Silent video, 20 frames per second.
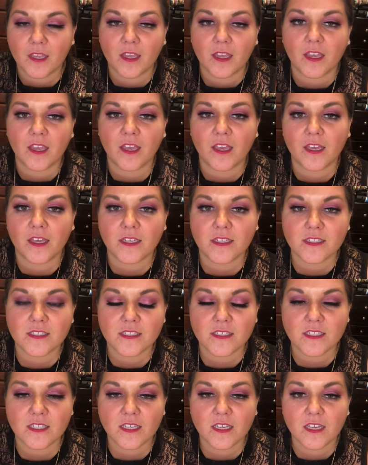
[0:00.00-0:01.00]

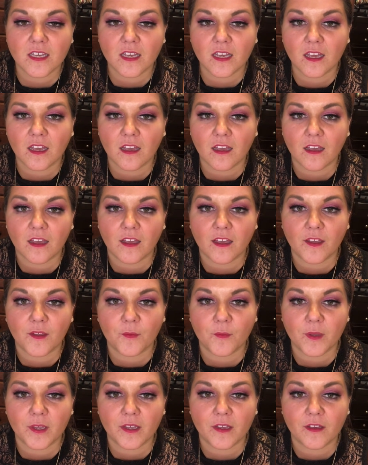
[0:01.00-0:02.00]
And I
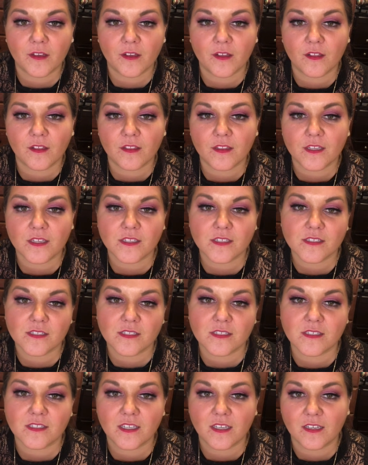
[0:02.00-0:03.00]
will
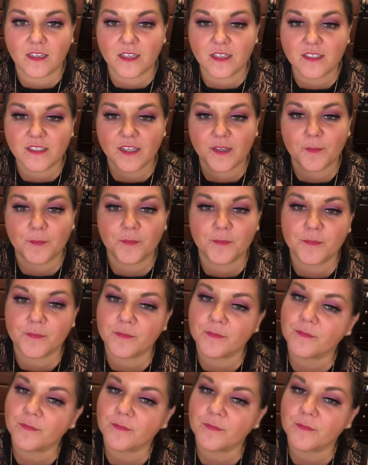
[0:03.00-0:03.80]
see you next time.